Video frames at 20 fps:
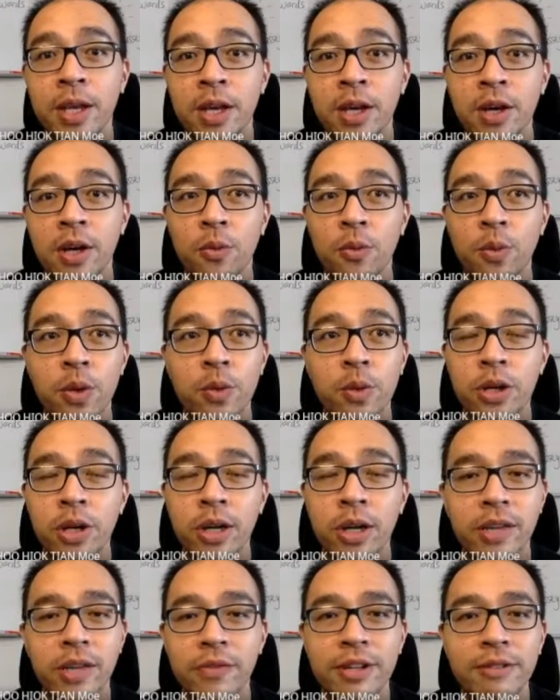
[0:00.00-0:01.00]
we would
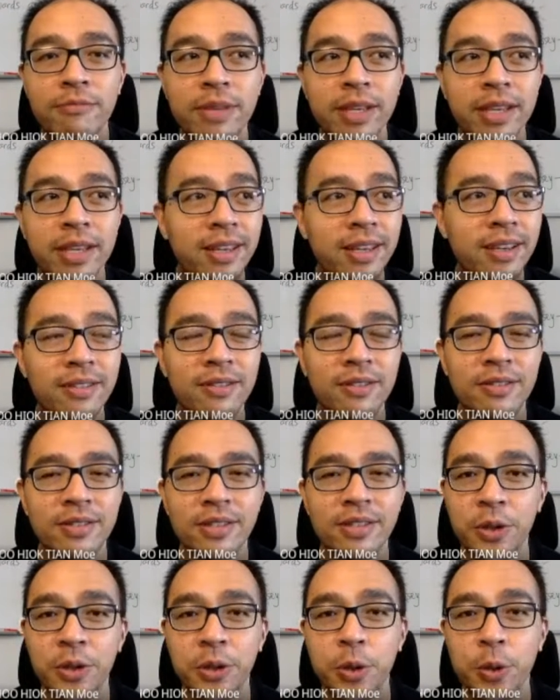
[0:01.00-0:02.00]
not even be,
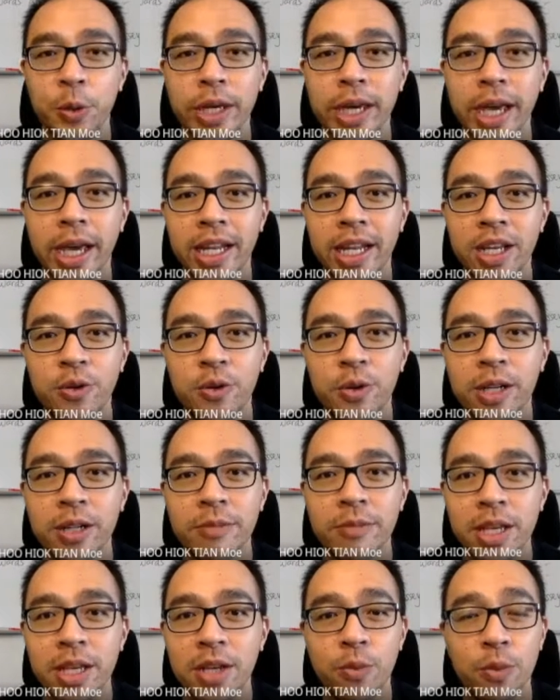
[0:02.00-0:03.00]
doing any Google
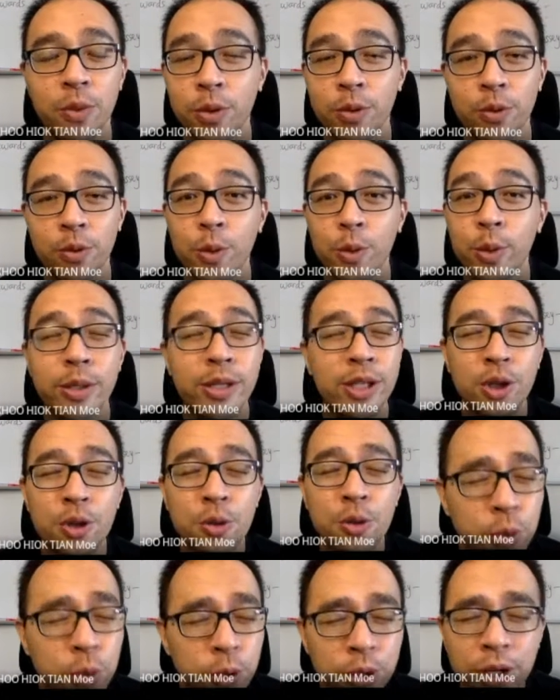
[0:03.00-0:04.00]
Meet. You
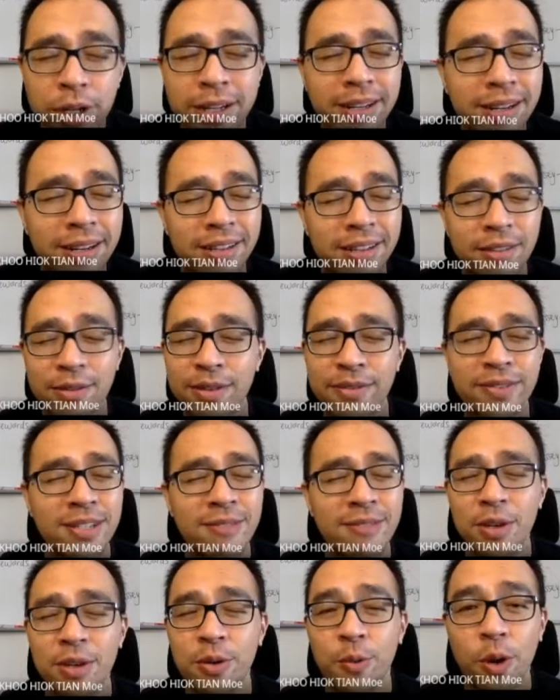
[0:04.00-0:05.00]
would not
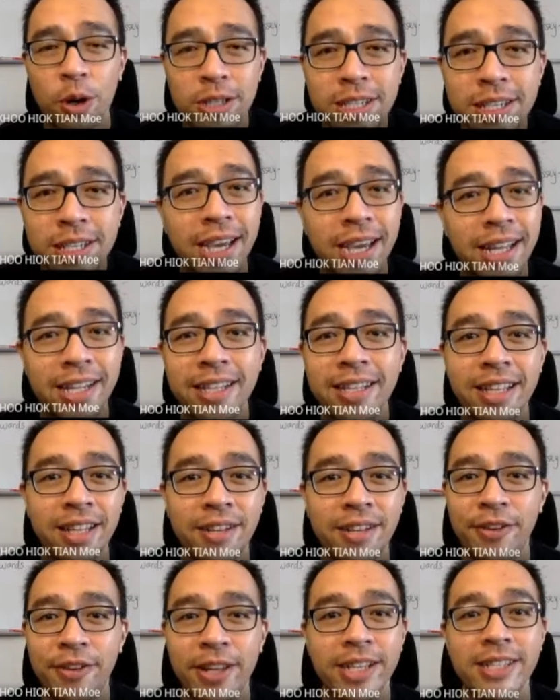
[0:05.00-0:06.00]
even be watching any
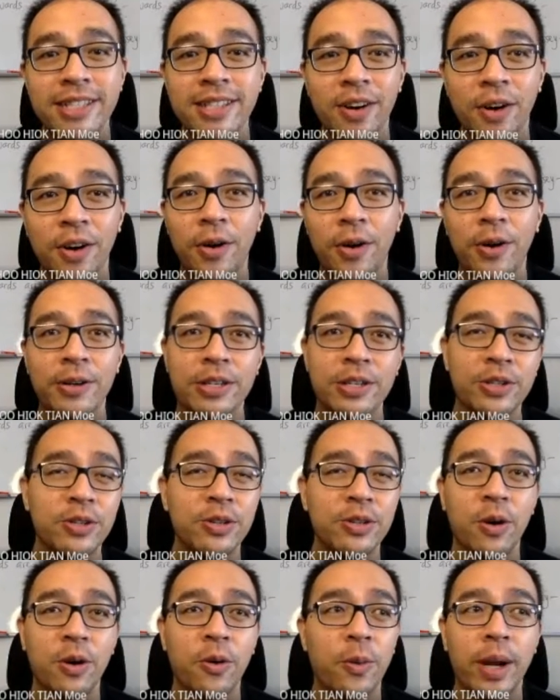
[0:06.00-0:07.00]
Netflix or,
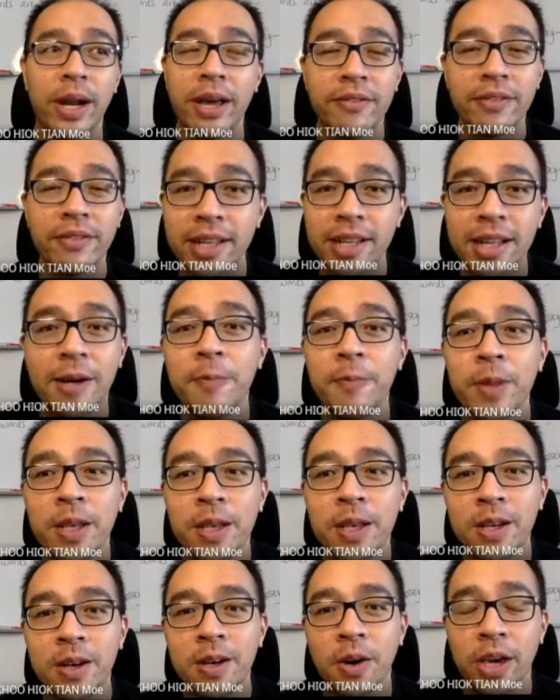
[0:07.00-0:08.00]
or whatever lah.
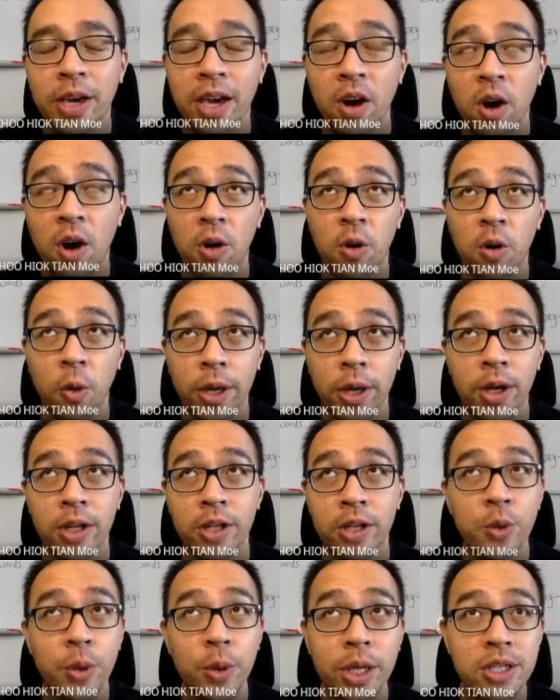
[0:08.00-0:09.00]
Okay, or going
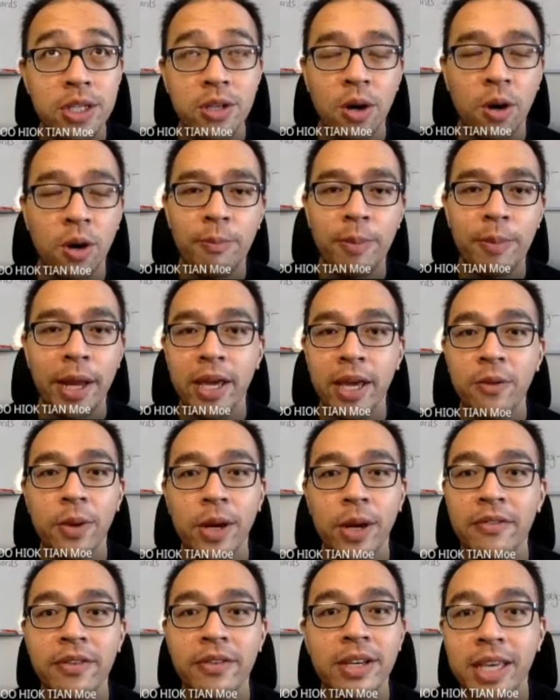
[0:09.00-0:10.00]
on Twitch or playing
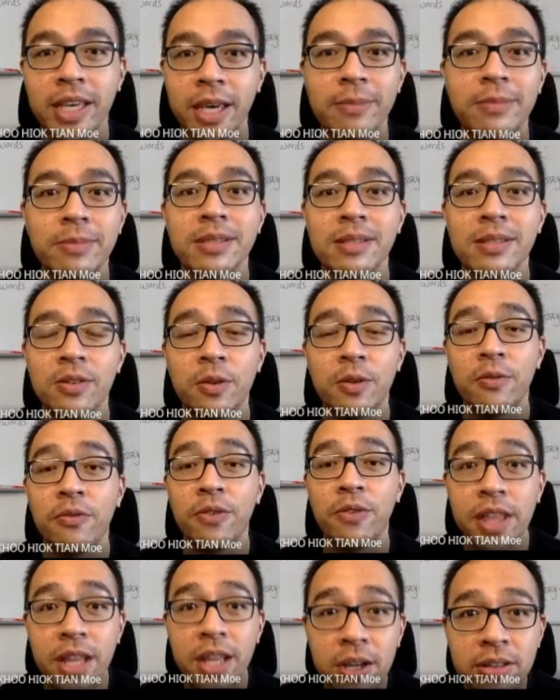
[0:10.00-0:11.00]
whatever games.
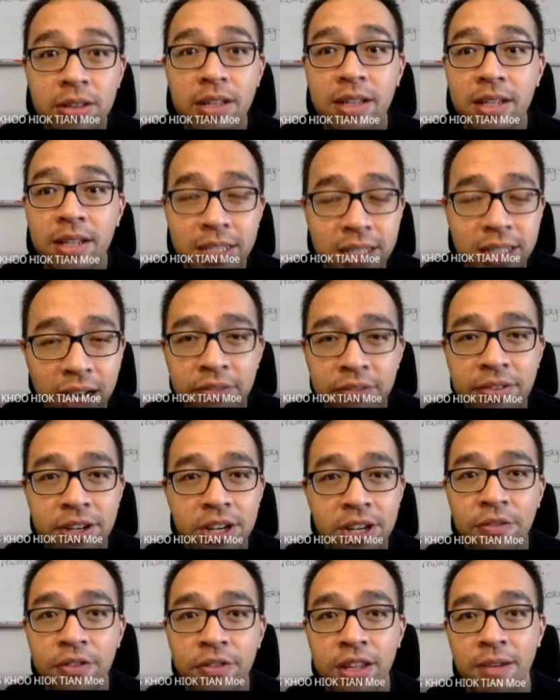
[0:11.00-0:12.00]
Without the discovery
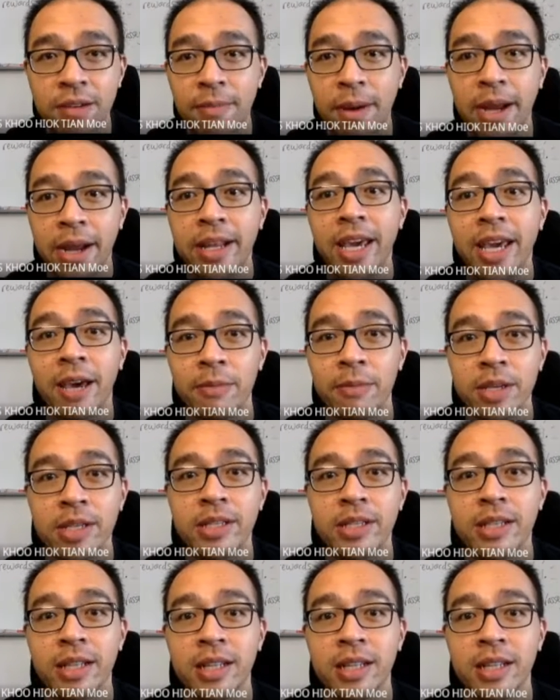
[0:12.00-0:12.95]
of thermionic emission,